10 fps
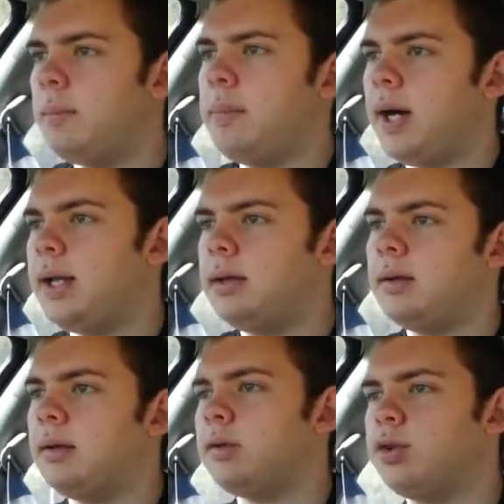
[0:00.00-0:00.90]
But
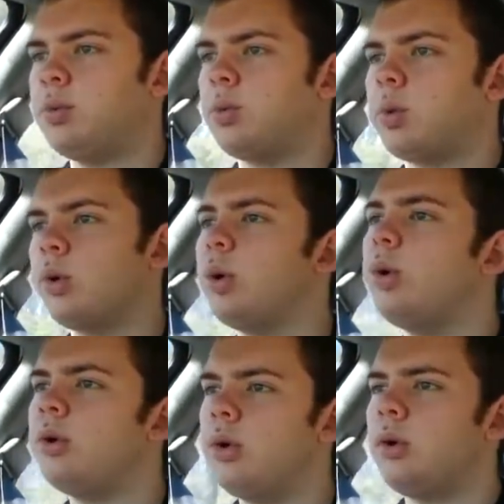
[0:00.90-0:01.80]
the
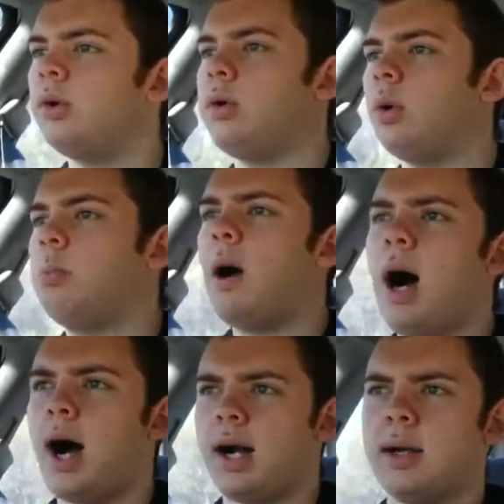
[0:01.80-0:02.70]
root, or
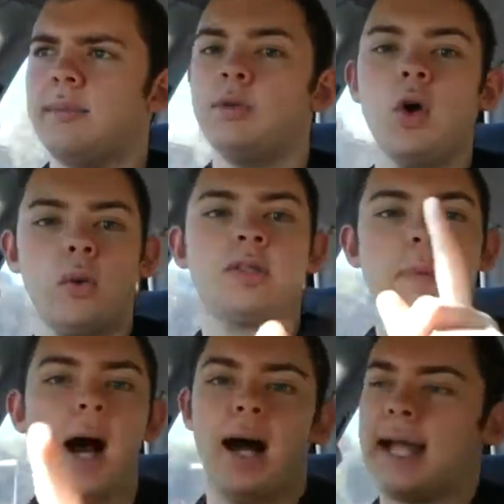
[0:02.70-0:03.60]
bark, no, it's
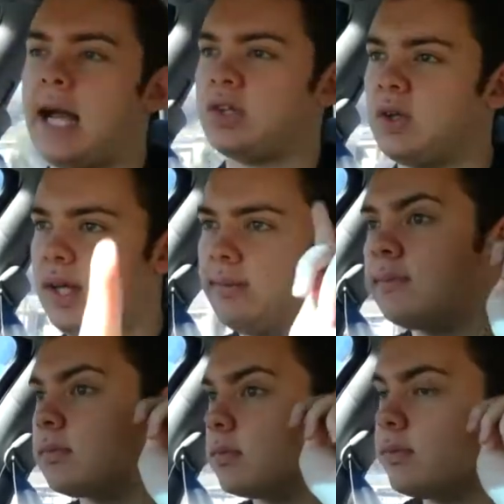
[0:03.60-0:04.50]
bark actually,
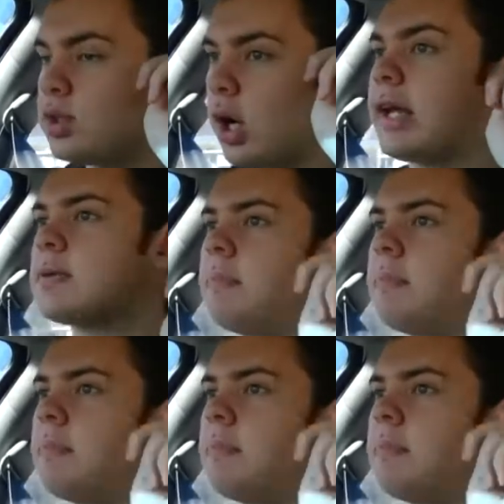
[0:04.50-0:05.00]
sorry, it's